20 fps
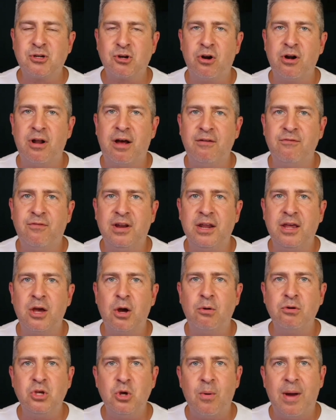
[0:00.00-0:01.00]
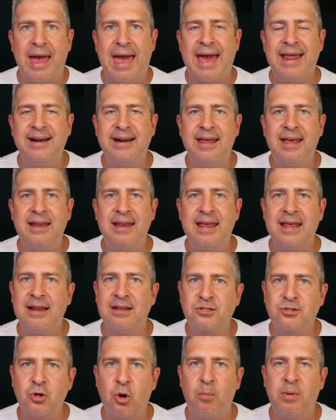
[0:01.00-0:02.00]
it on video, you edit it in
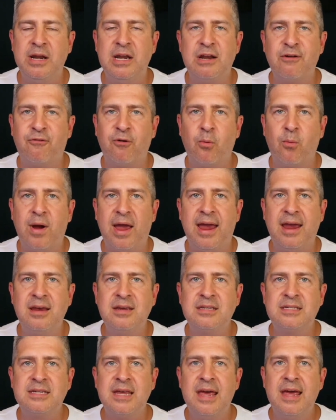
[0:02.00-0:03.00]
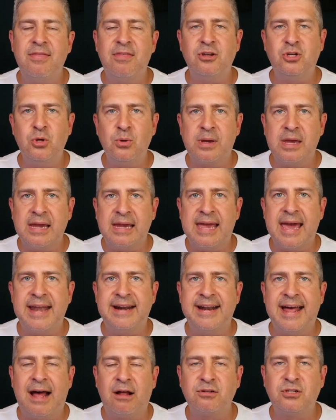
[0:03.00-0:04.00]
so many different ways that you can get
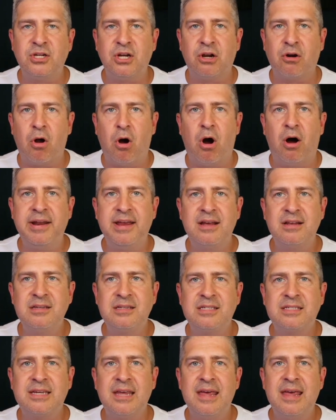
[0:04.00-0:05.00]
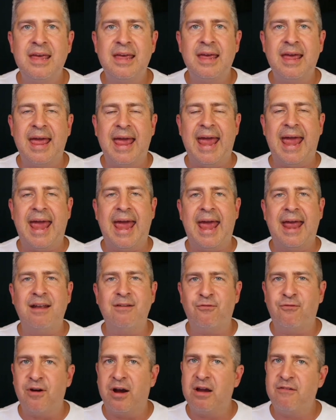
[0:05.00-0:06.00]
it out to your audience and
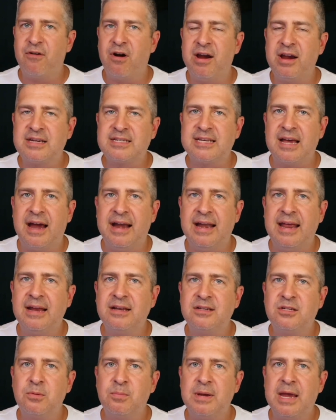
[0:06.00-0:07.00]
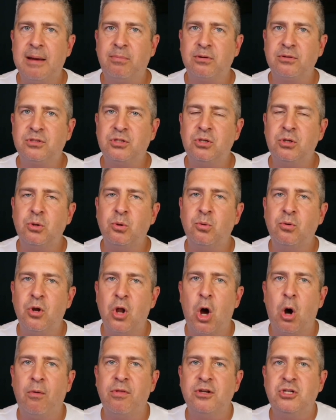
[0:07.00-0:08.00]
very very exciting to be able to
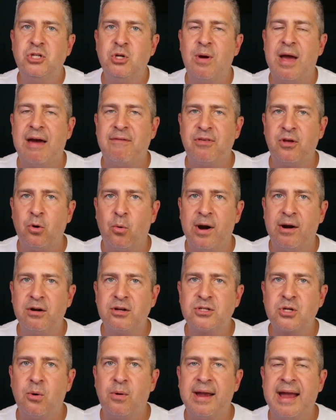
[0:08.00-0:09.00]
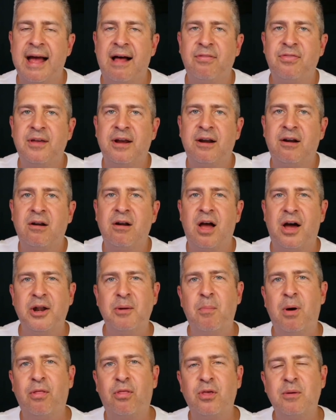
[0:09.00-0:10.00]
know that you have that awareness going out there on a
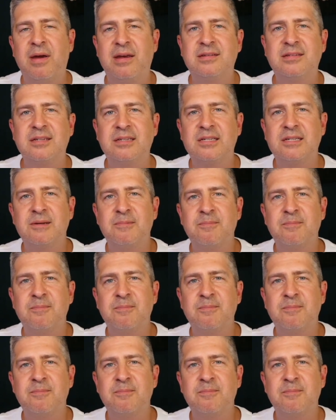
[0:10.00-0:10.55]
monthly basis